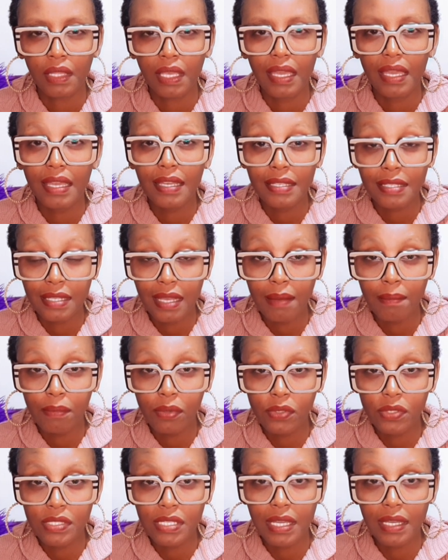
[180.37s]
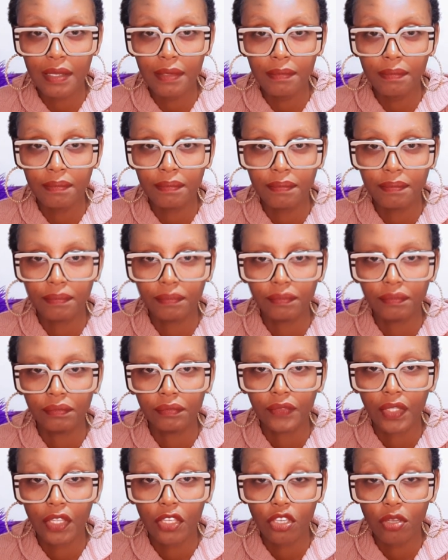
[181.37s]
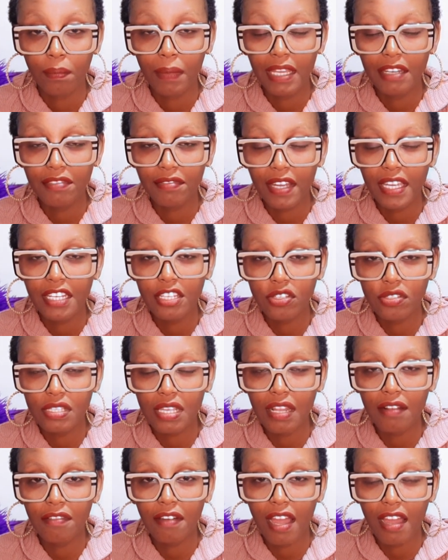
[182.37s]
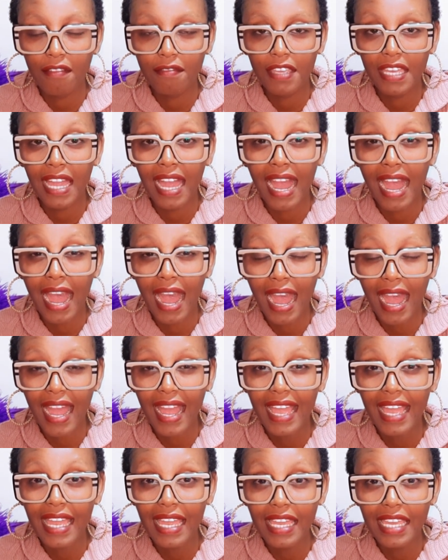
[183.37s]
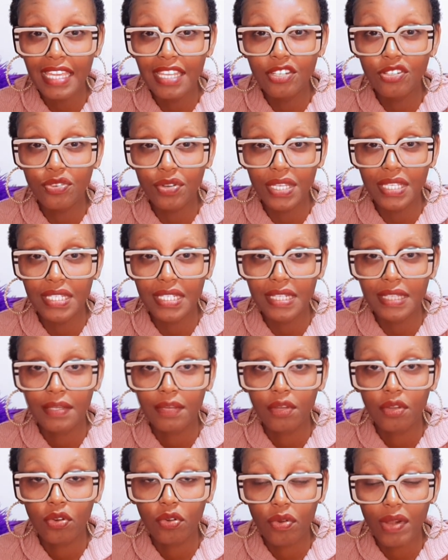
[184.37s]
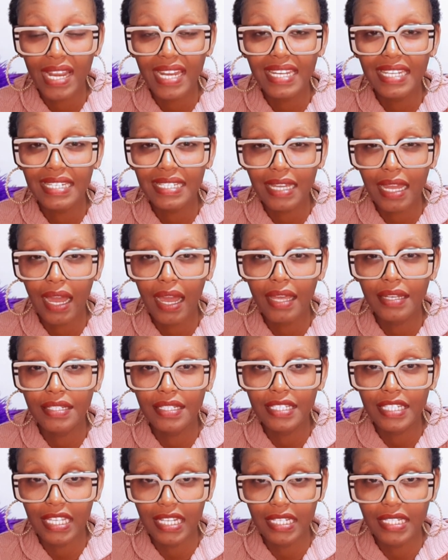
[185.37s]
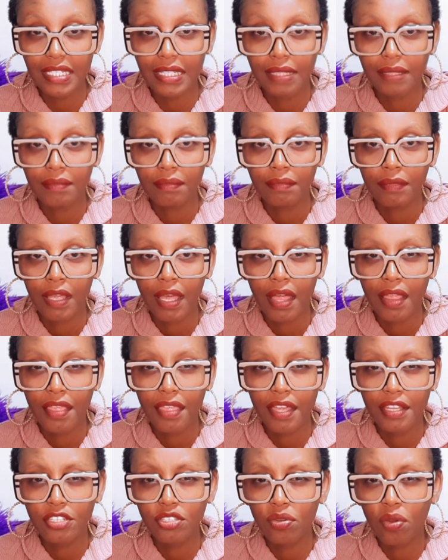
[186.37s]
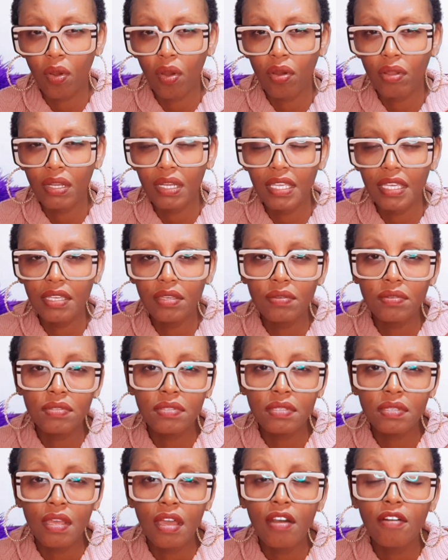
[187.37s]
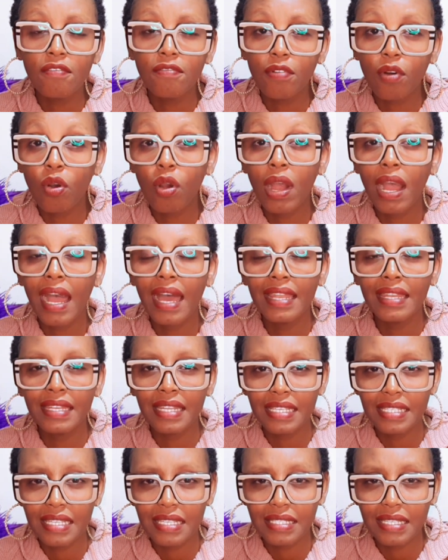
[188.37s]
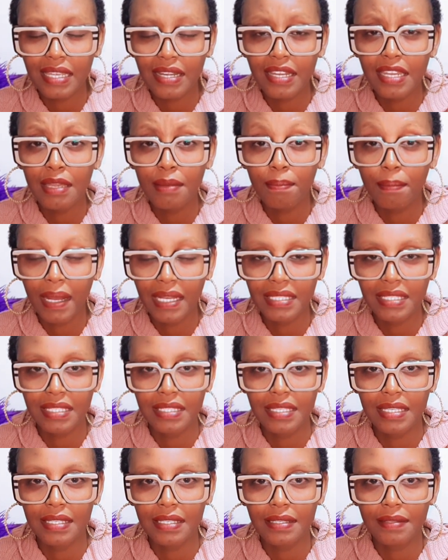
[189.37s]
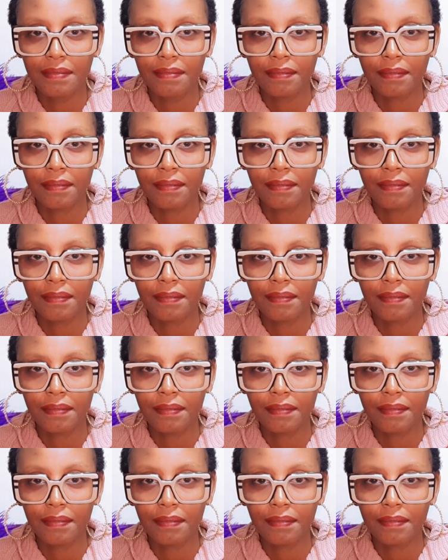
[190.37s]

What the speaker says: Examples are, you might find yourself having a high interest credit card debt that you only use for unnecessary purchases.